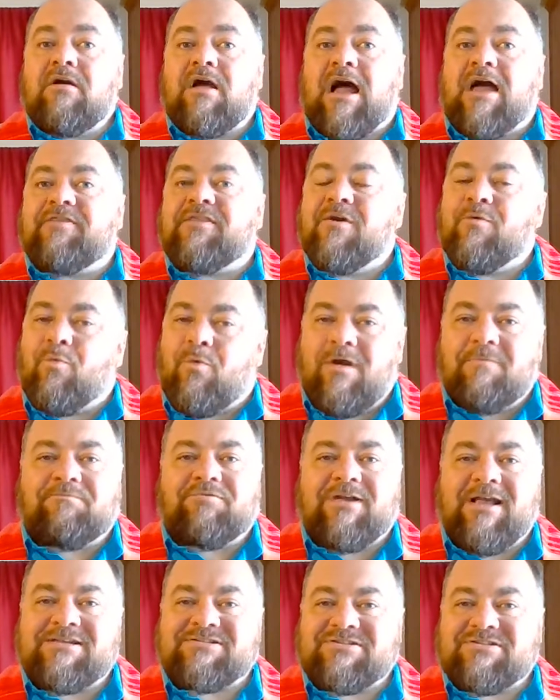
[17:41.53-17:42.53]
I think one
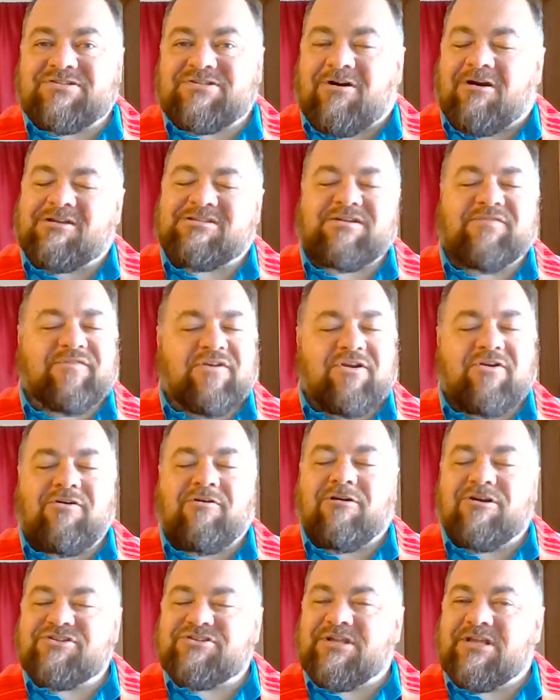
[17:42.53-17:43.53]
place to start, as I've
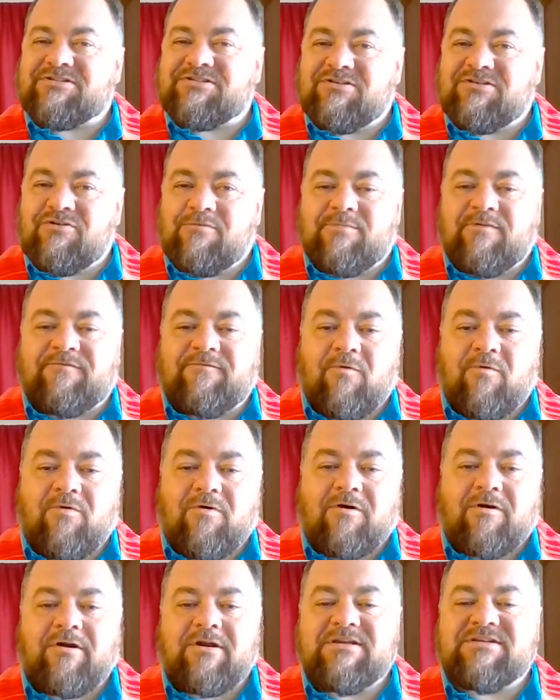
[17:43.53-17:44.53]
encouraged us to do
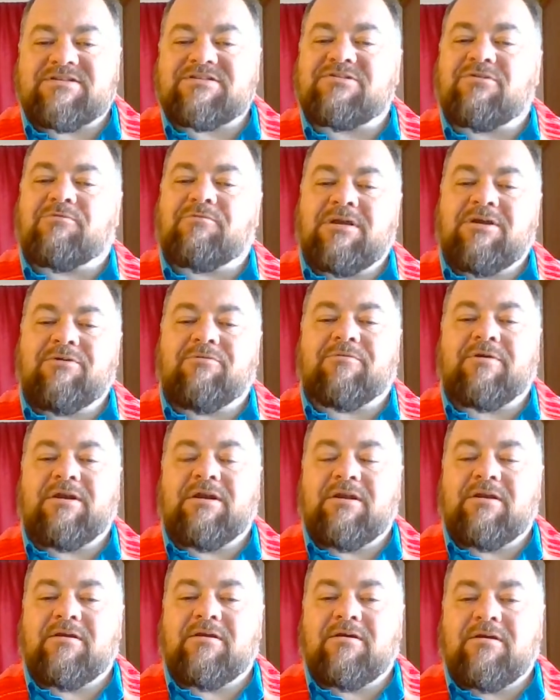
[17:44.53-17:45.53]
before, is to
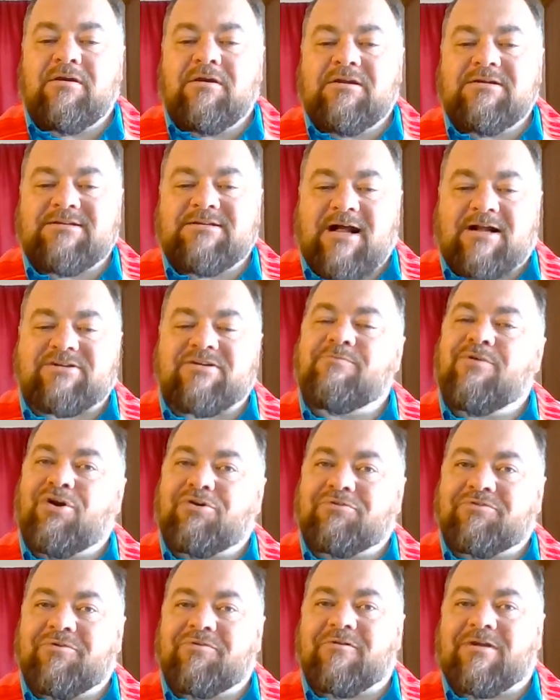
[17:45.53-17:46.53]
reread Dr.
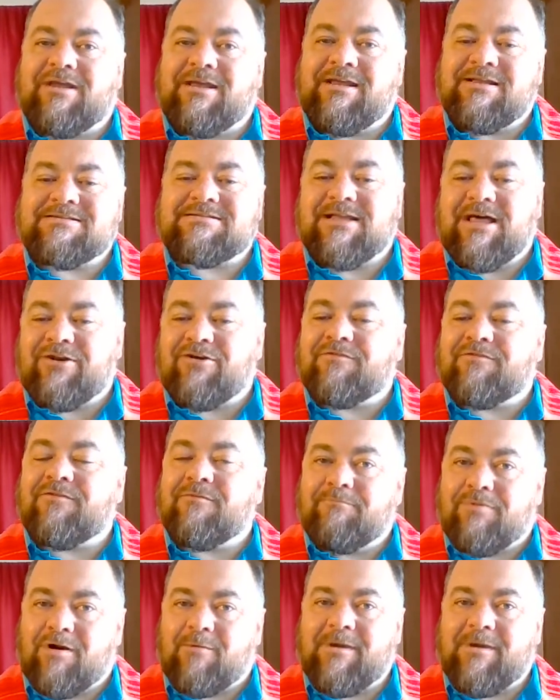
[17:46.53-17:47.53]
Martin Luther King's letter
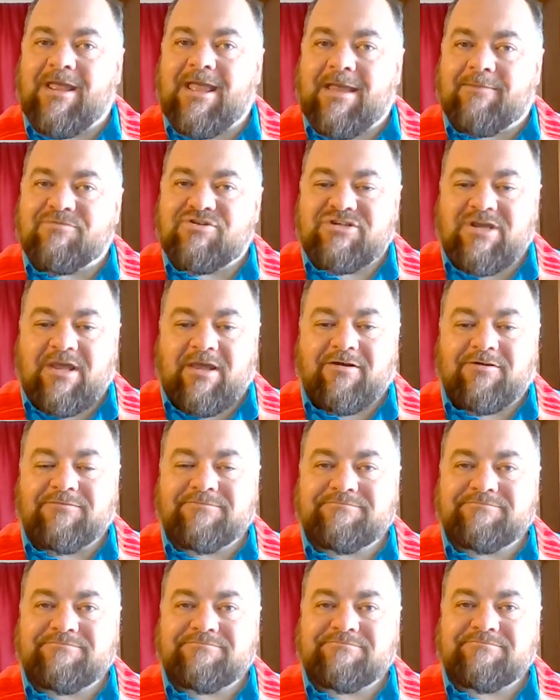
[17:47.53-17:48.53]
from Birmingham jail.
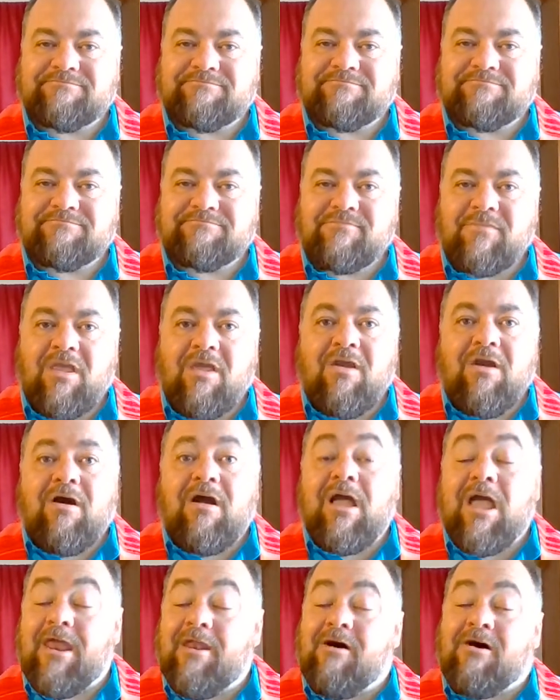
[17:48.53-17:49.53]

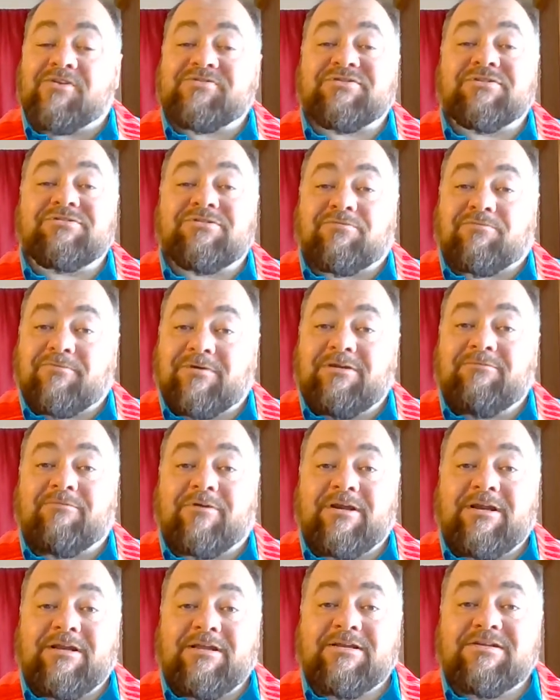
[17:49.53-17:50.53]
And also to
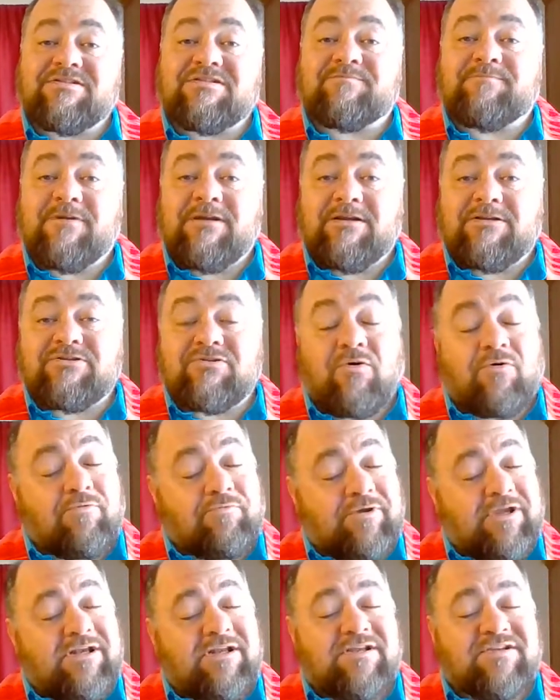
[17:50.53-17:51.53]
reread his speech or
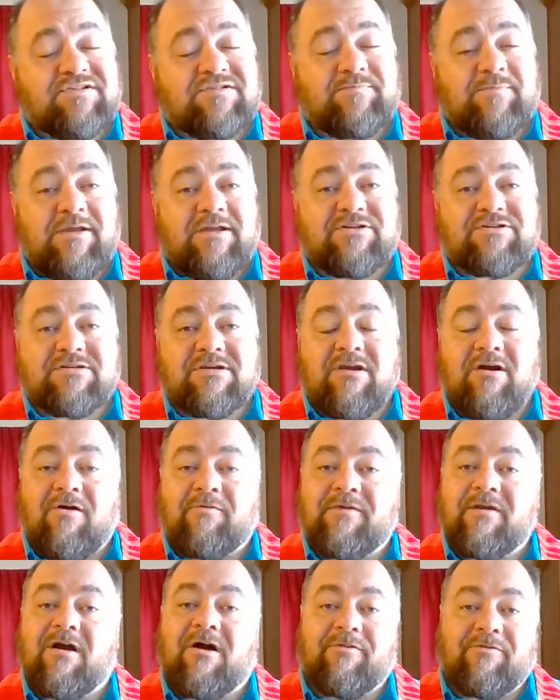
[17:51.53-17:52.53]
read his speech
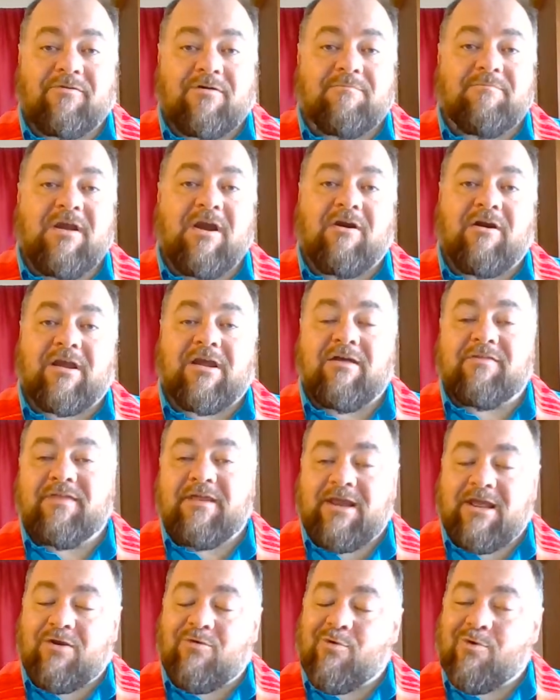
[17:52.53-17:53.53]
called The Other America
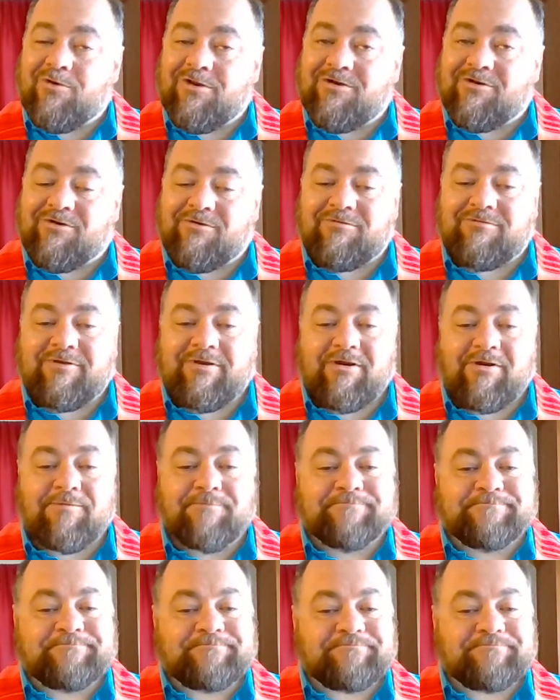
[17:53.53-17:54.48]
that I quoted earlier.